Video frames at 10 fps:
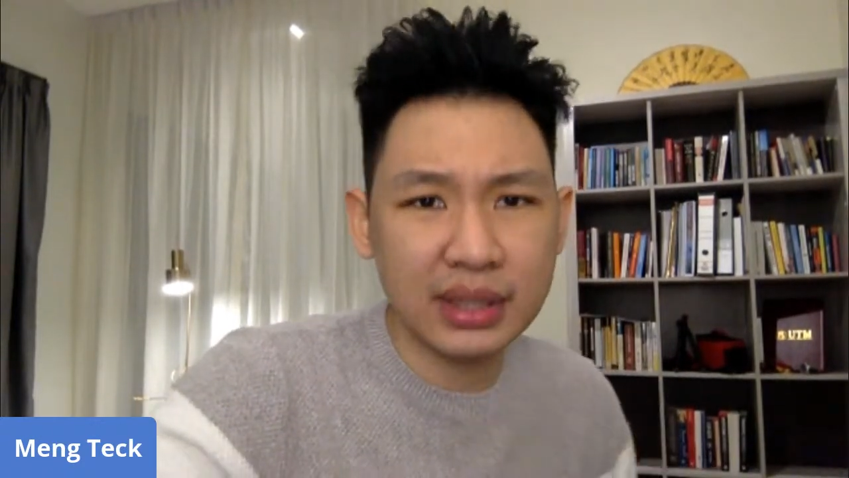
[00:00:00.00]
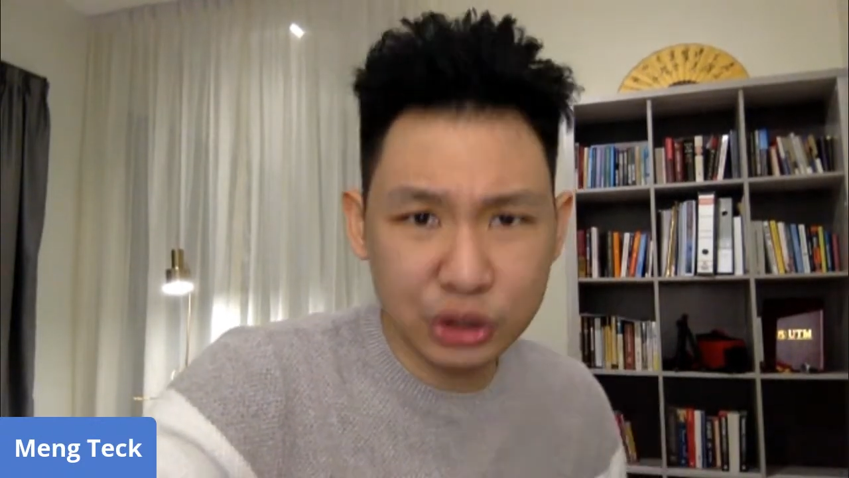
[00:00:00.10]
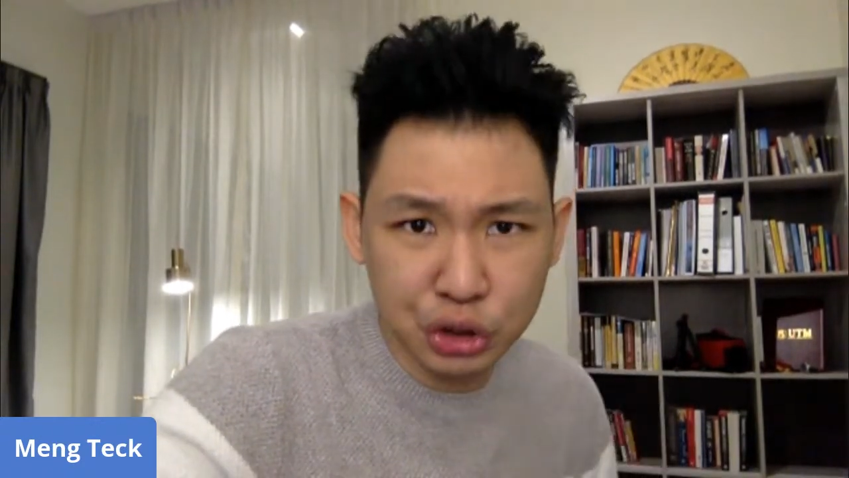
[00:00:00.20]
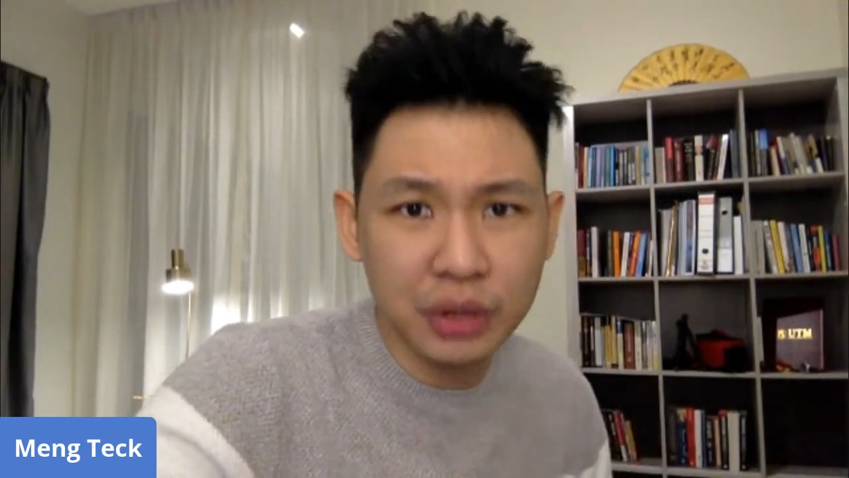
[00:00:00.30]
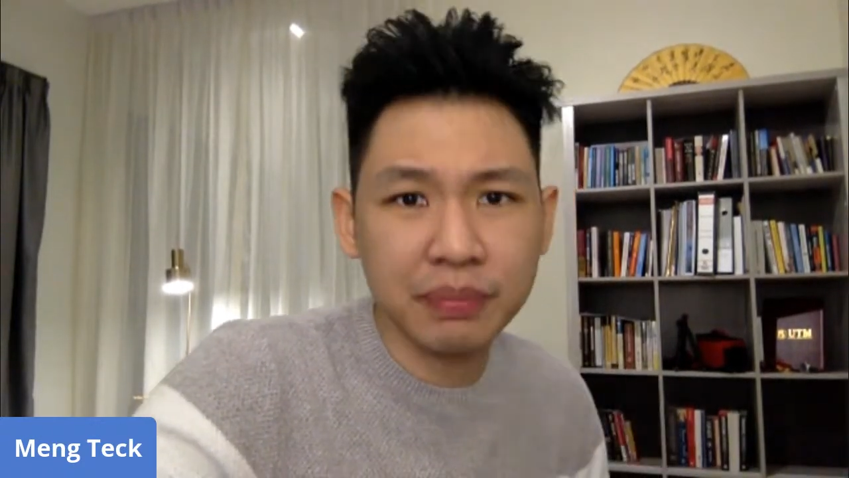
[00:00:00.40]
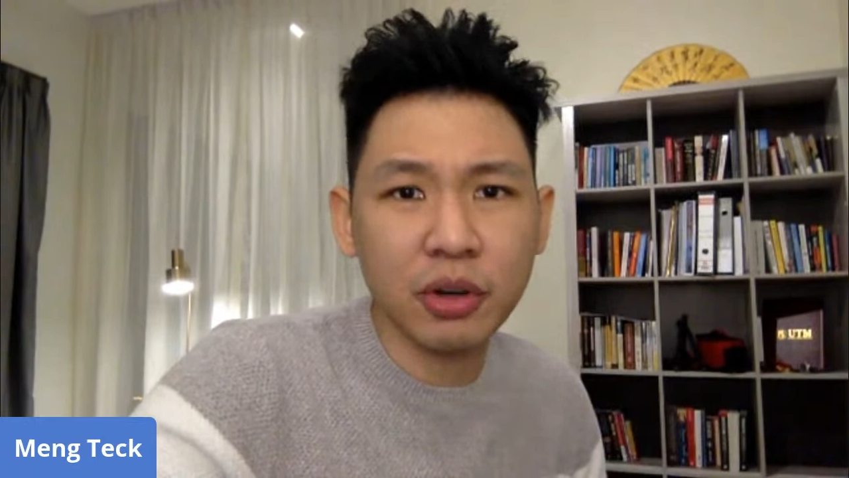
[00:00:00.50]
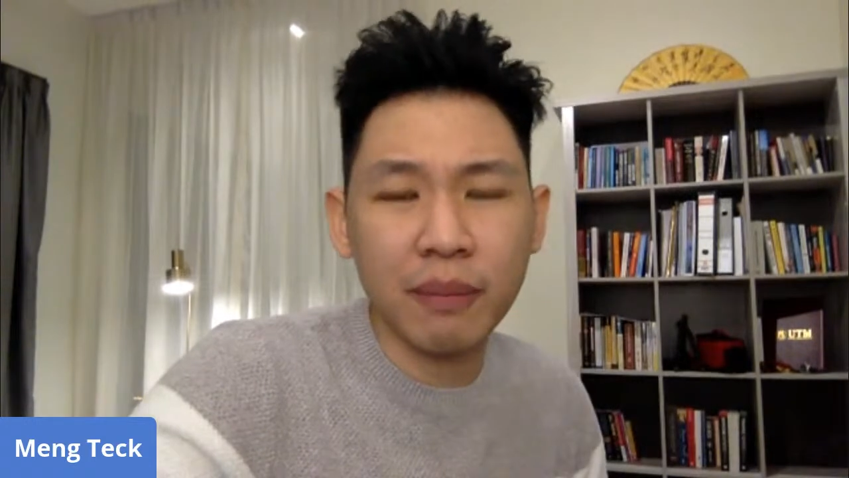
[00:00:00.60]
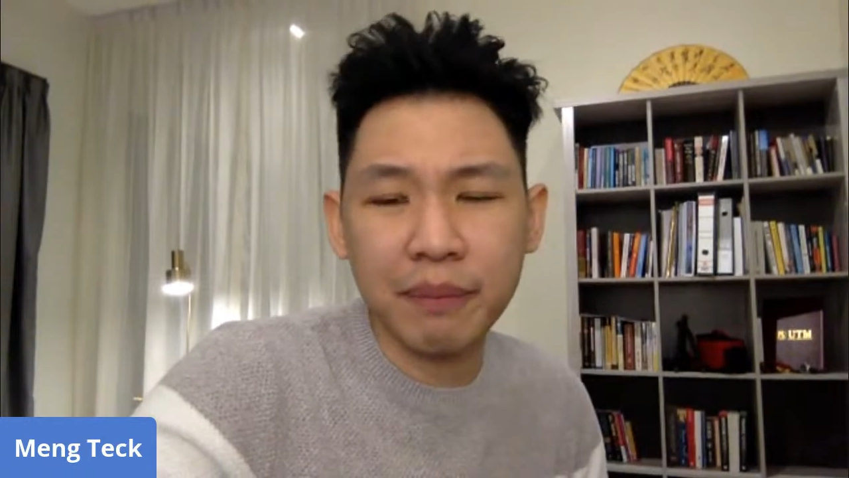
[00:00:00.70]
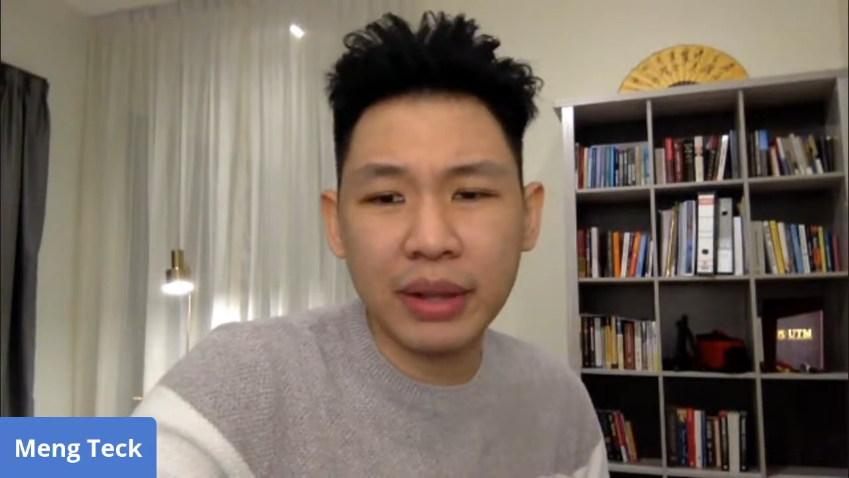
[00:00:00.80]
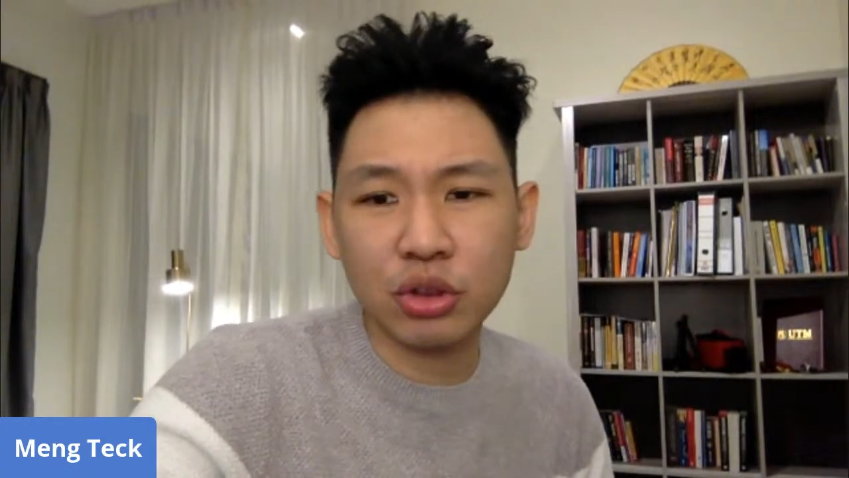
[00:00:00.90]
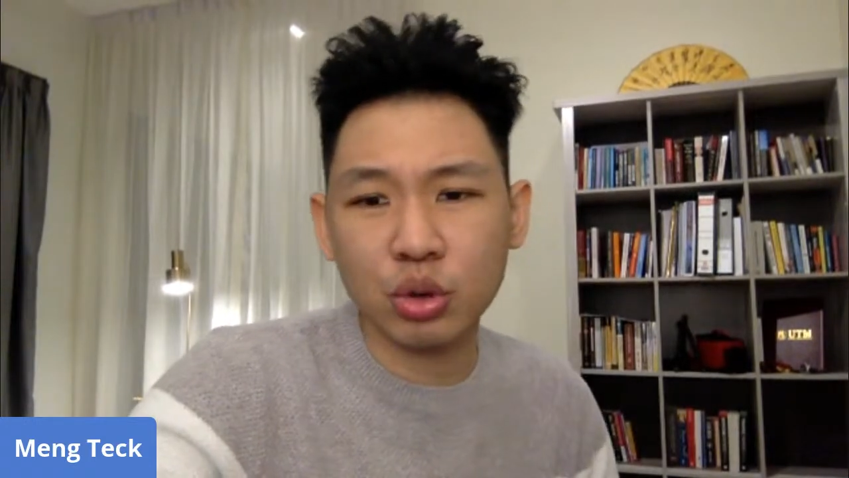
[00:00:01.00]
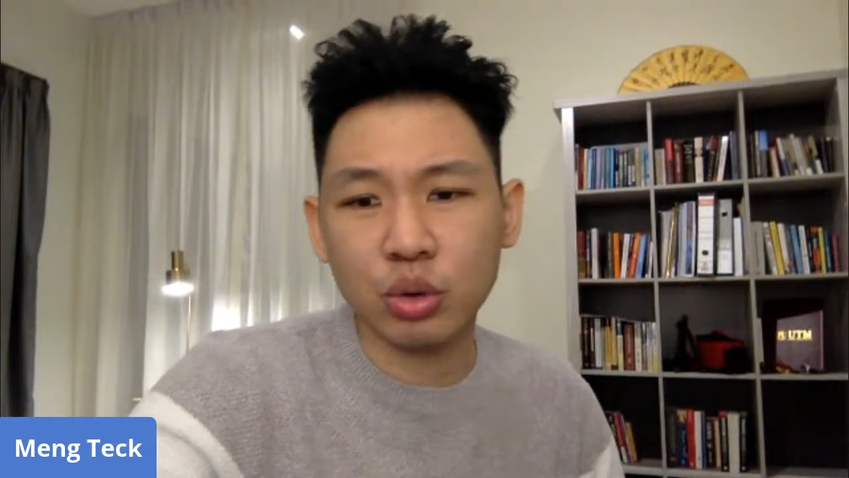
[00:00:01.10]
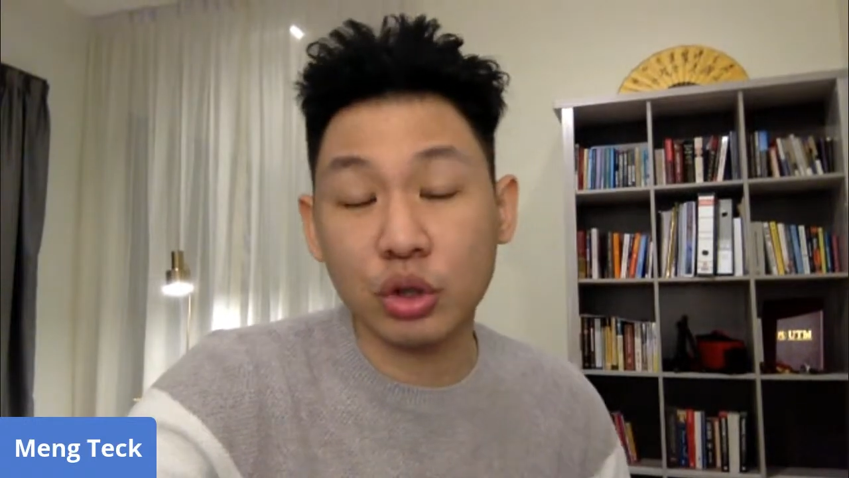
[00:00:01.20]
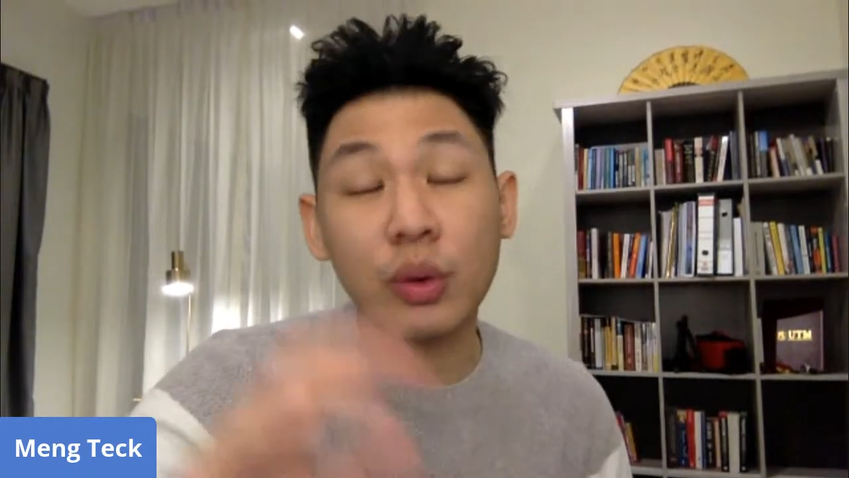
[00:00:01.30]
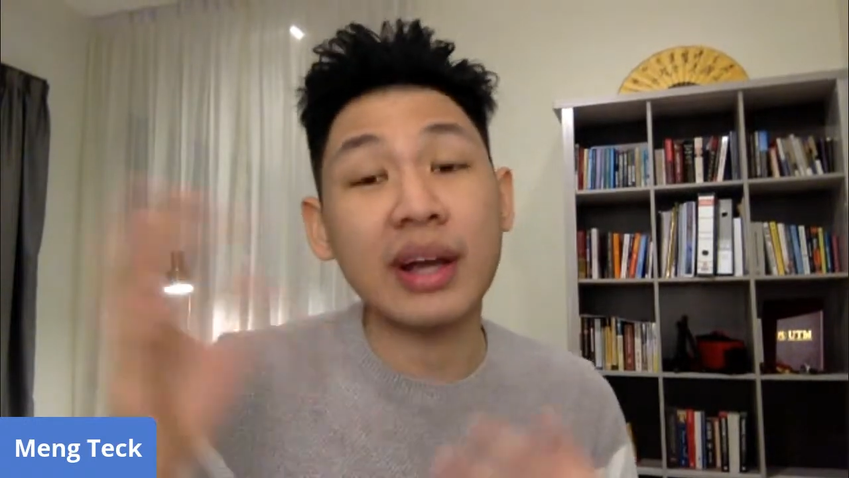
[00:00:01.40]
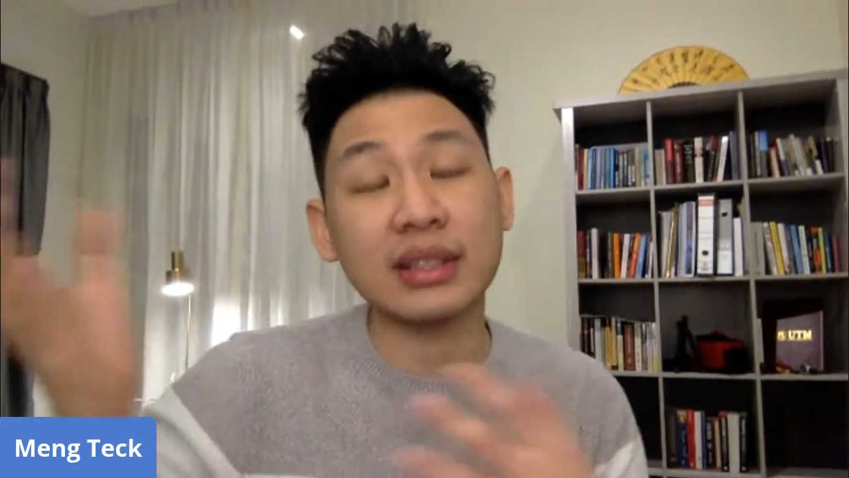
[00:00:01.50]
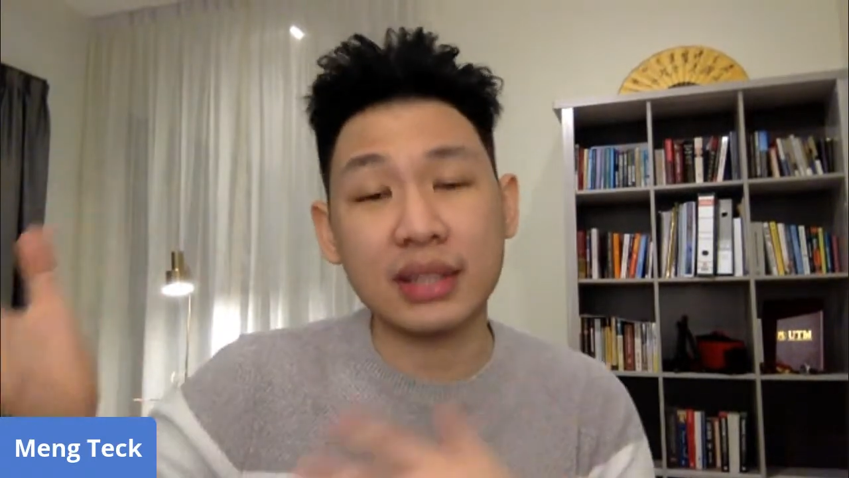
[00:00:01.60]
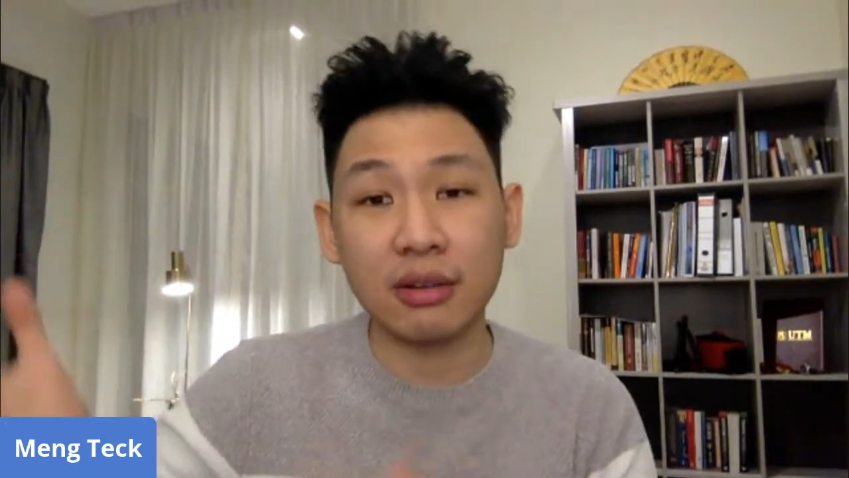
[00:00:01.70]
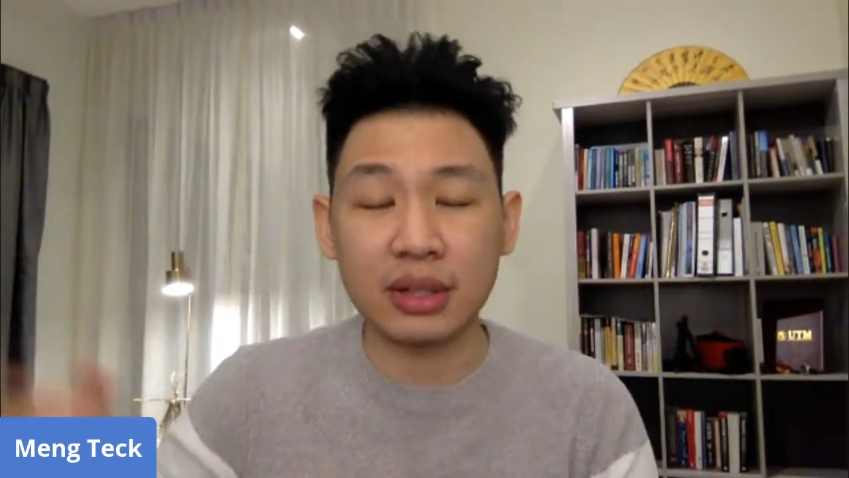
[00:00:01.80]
It's cheap compared to US